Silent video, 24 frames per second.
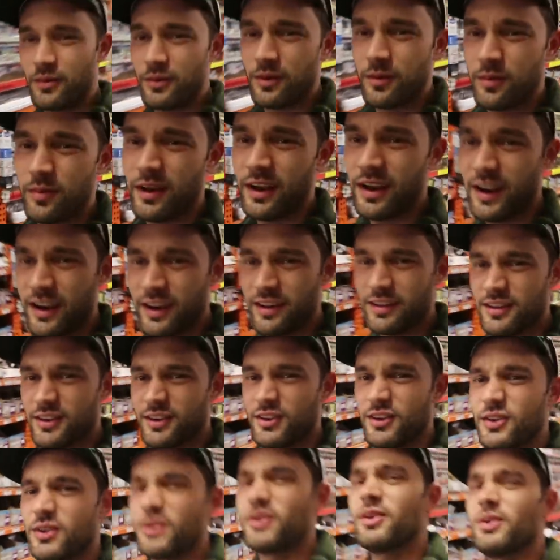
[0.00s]
we're back at the
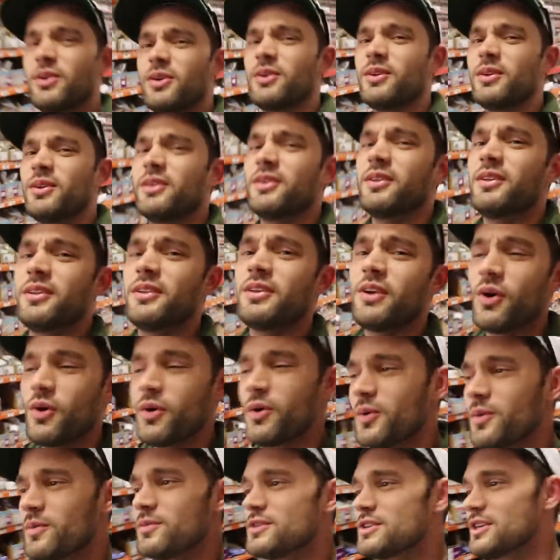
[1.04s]
good old
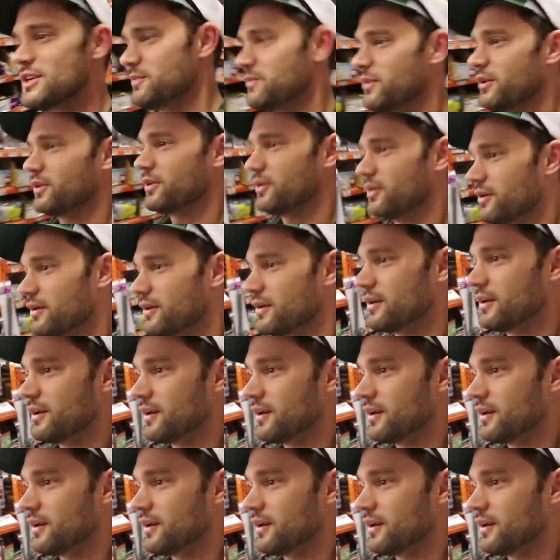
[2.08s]
Home Depot.